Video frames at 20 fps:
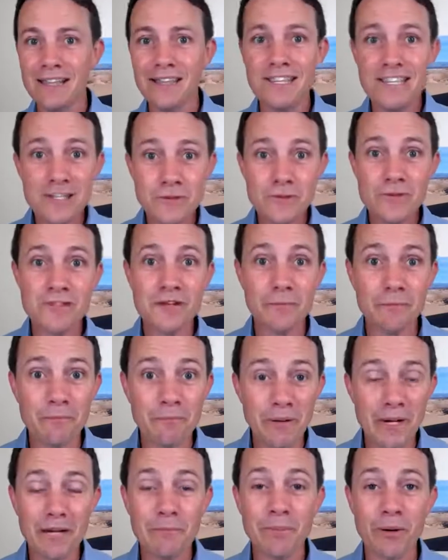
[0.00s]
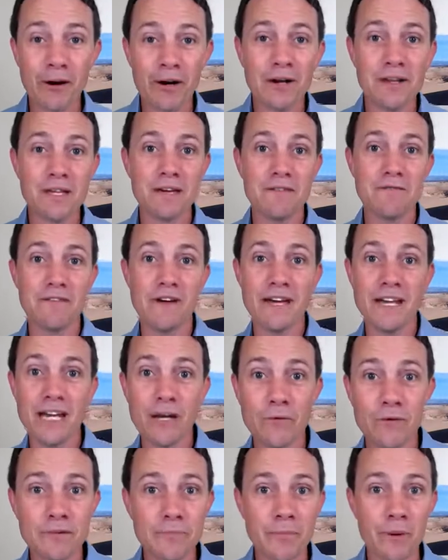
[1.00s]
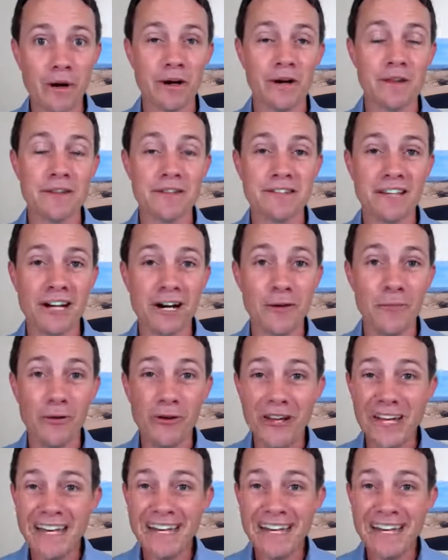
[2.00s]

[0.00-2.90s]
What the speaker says: This was a big part of the event. It was part of the ceremony,